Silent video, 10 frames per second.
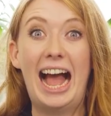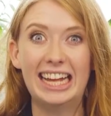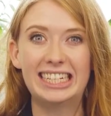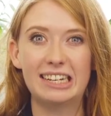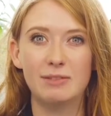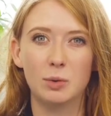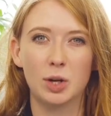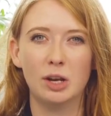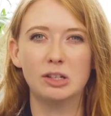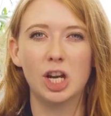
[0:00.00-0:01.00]
And if you
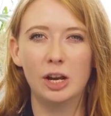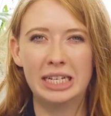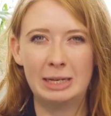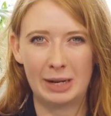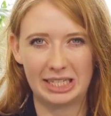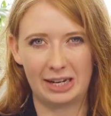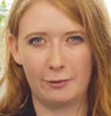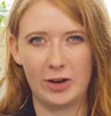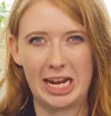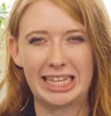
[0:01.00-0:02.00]
want to go totally plastic
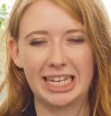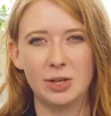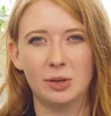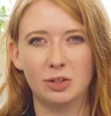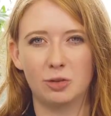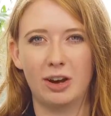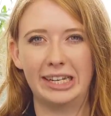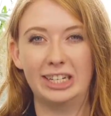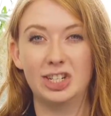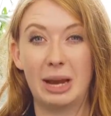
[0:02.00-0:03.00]
free, then you can try
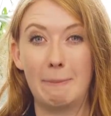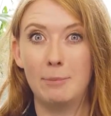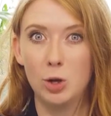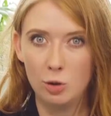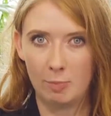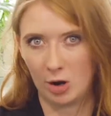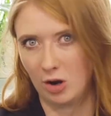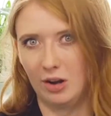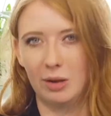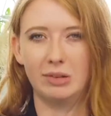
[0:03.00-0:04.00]
a shampoo
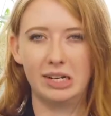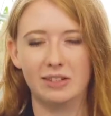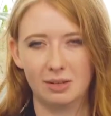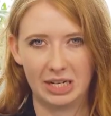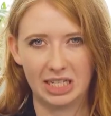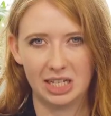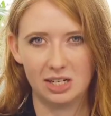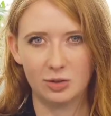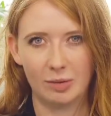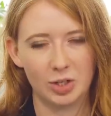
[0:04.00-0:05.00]
bar. I will leave some links in the
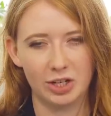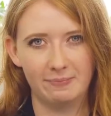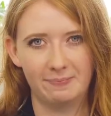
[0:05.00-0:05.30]
description.